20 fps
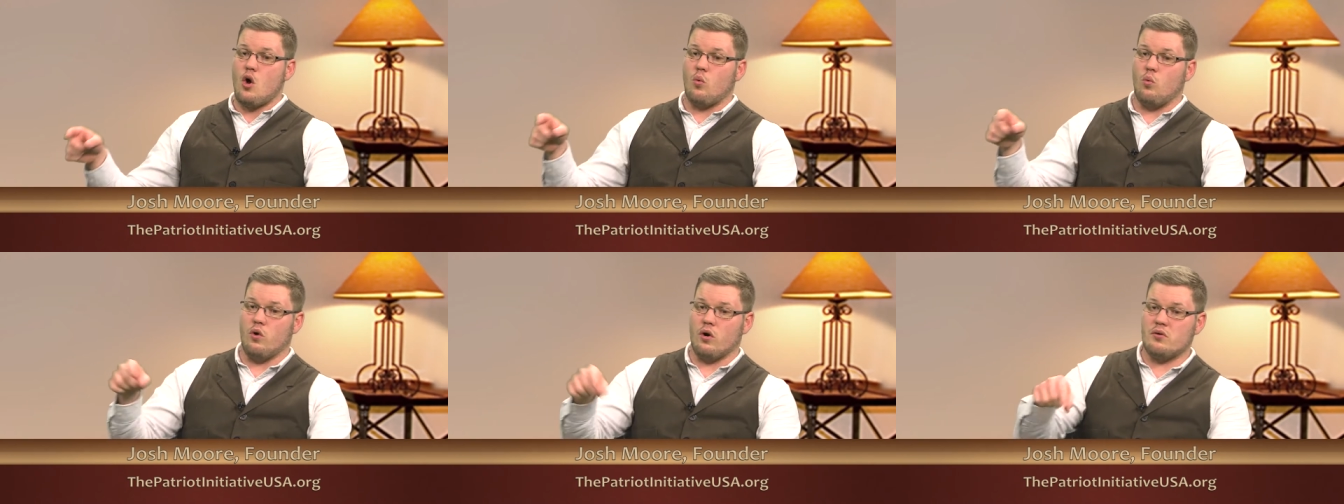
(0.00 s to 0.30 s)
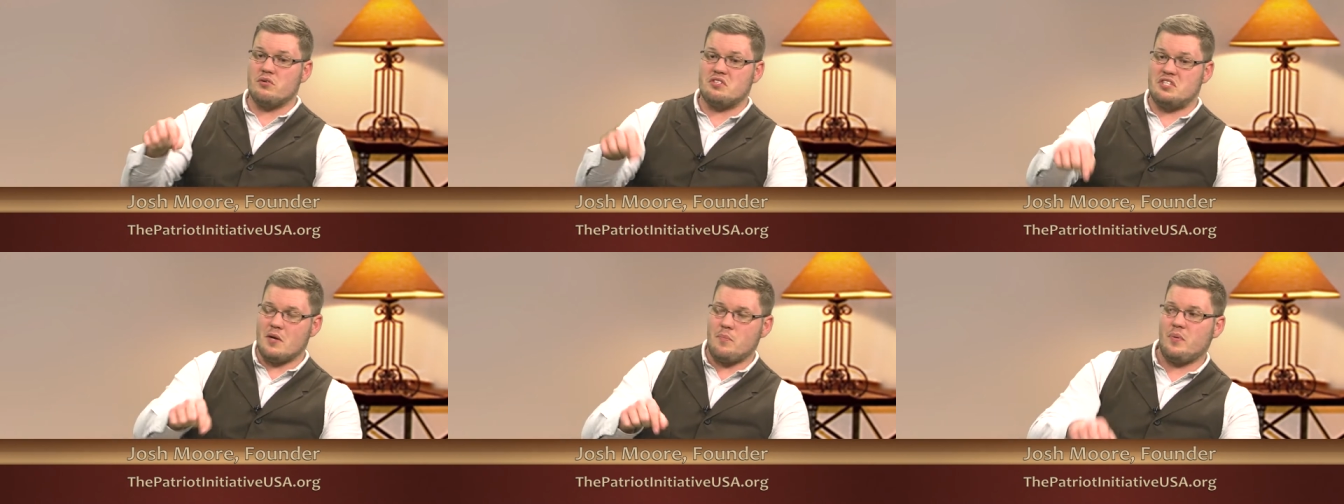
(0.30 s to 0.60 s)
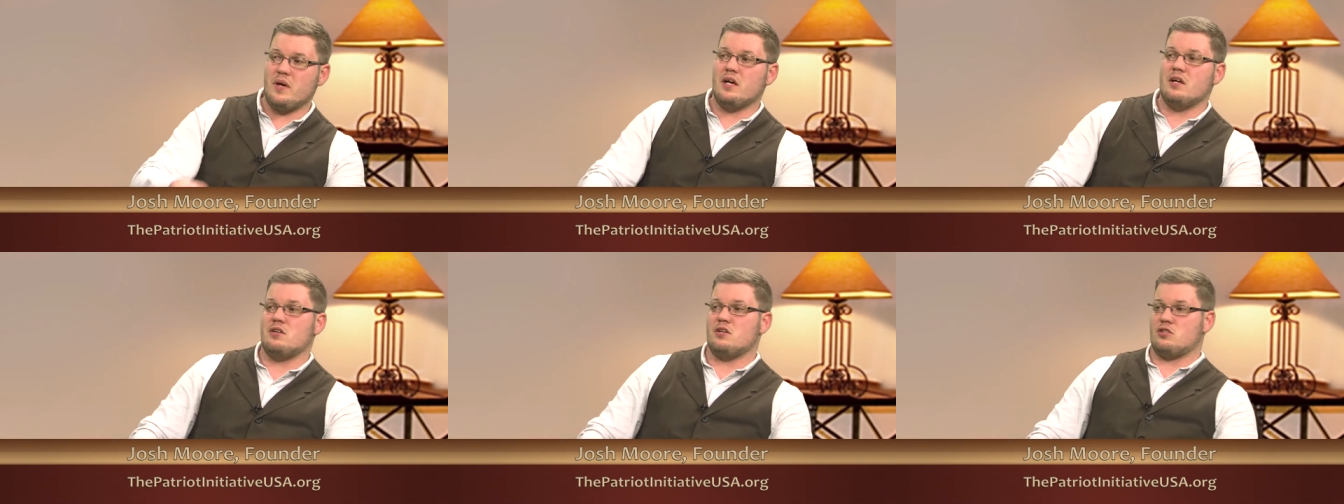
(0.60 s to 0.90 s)
We're
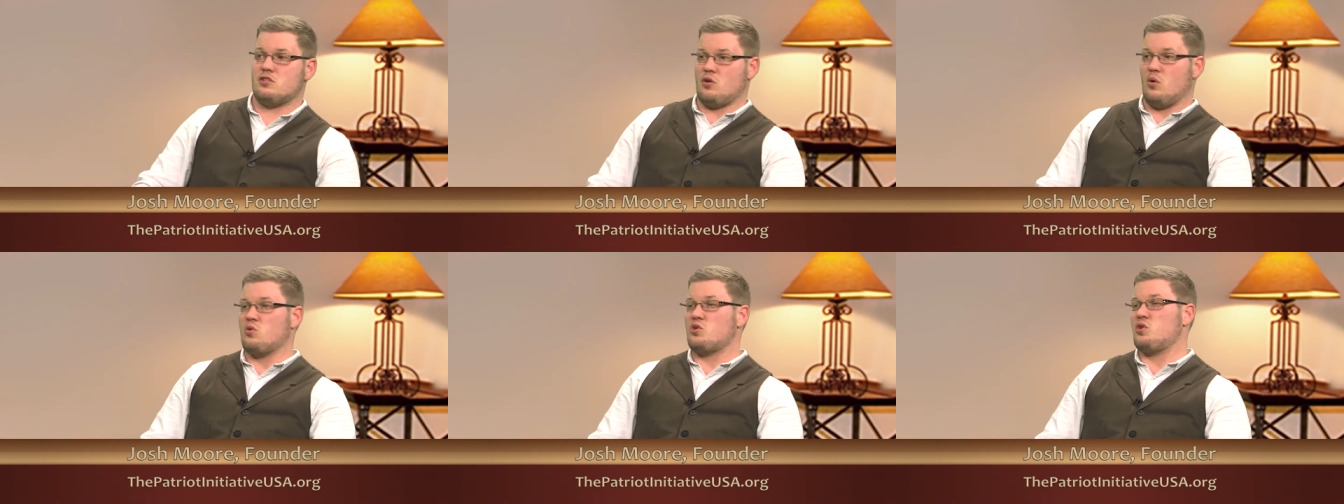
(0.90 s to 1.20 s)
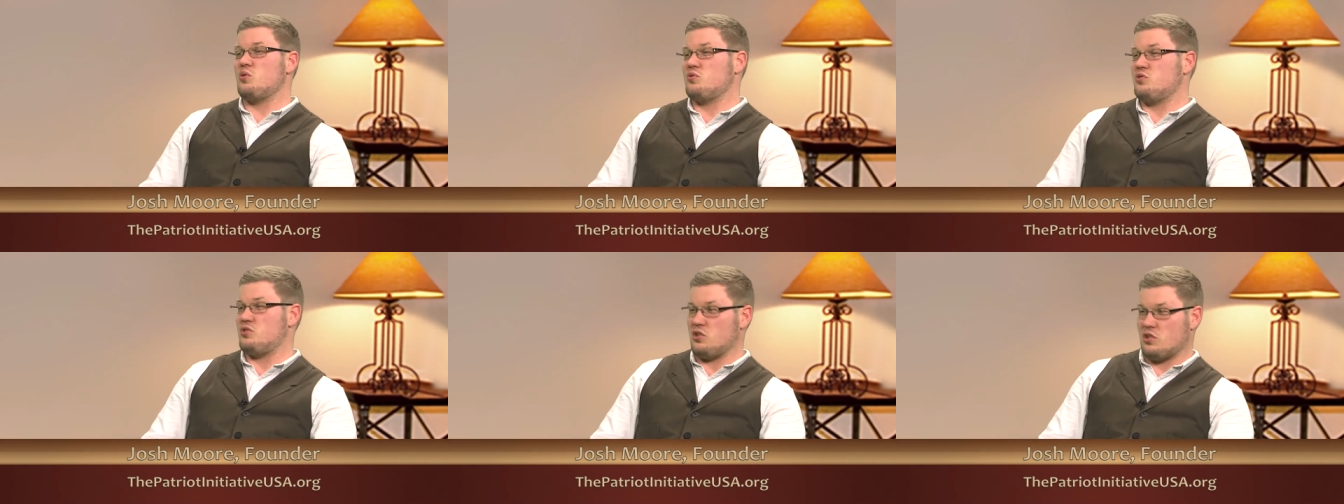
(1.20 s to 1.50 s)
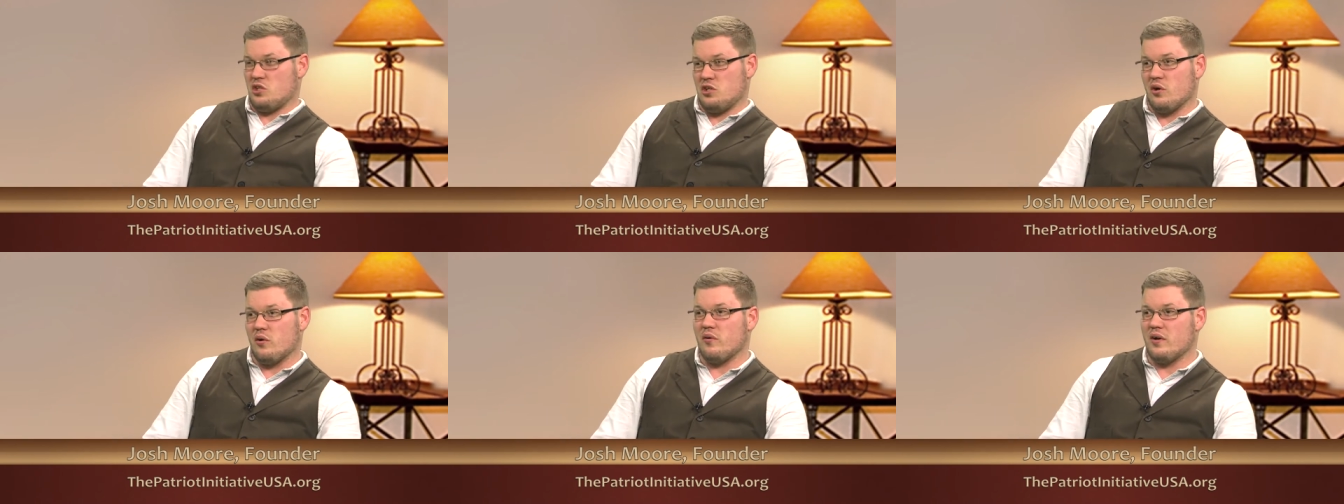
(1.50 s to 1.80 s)
dipping into Social
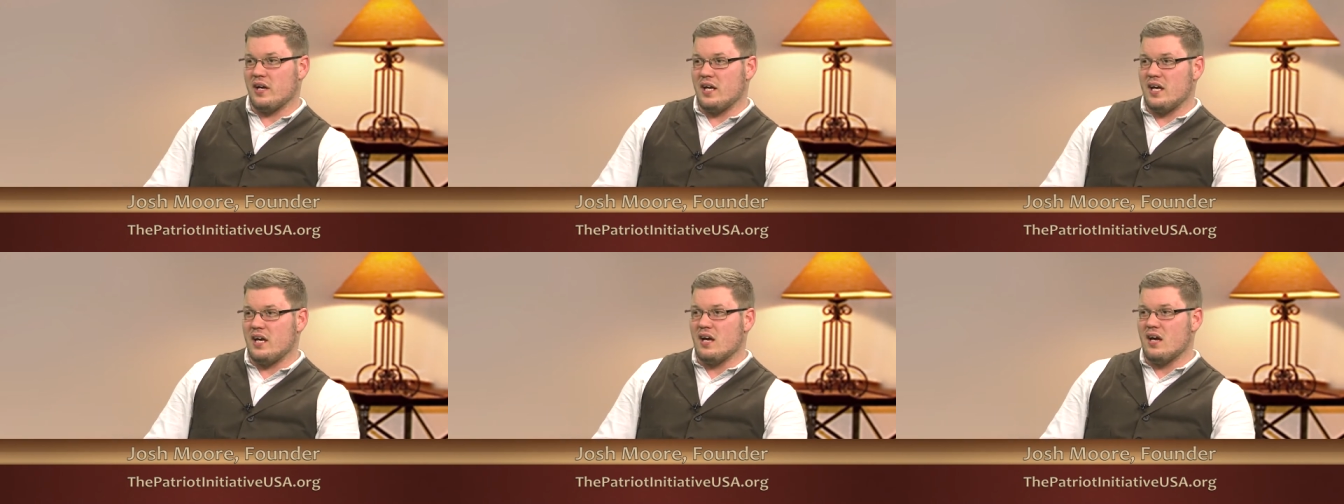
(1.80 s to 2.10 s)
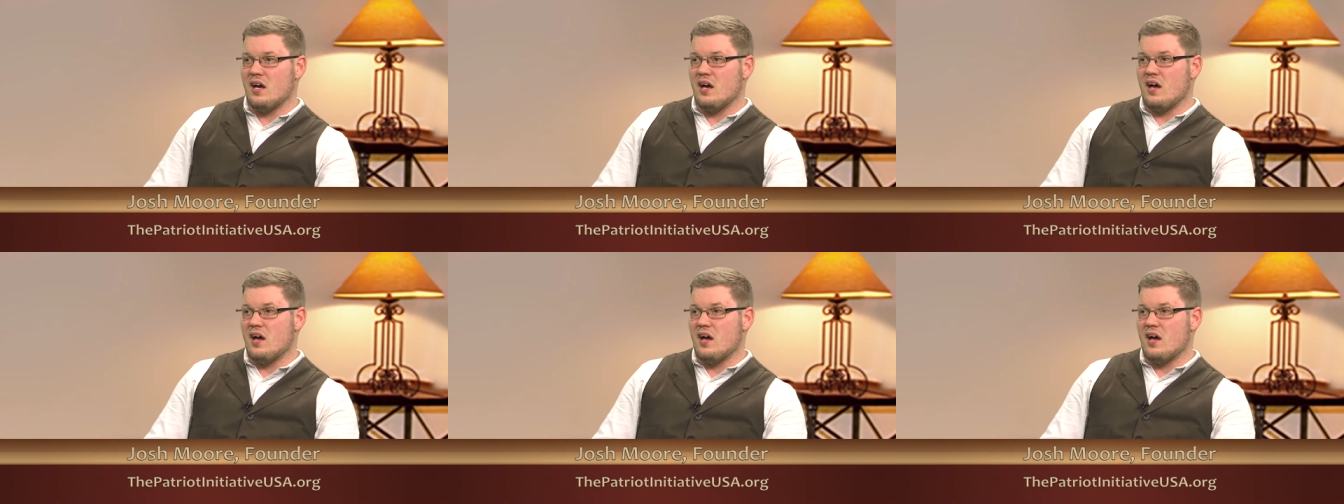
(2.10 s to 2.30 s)
Security,